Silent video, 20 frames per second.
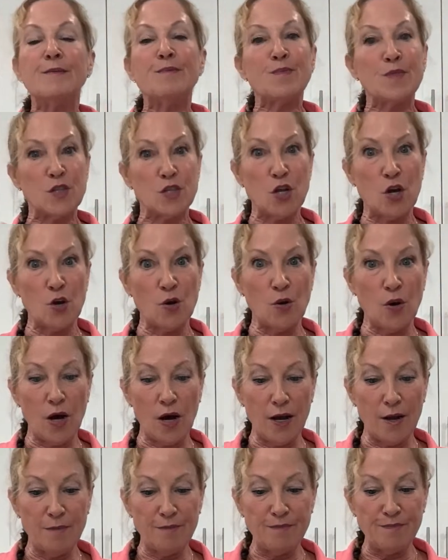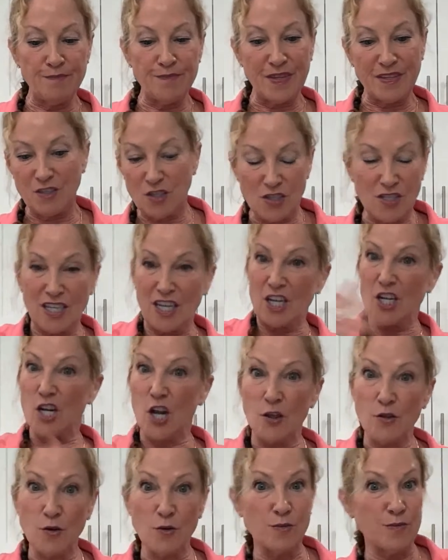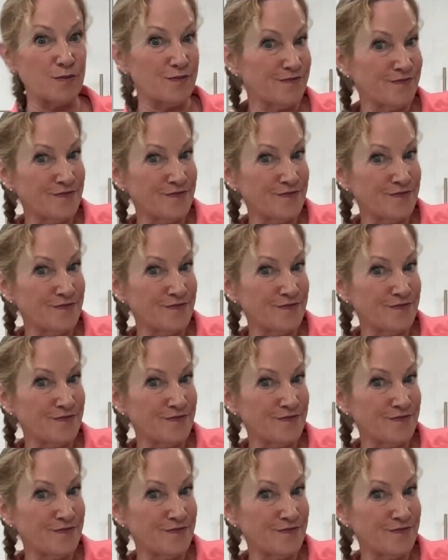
So it's just like another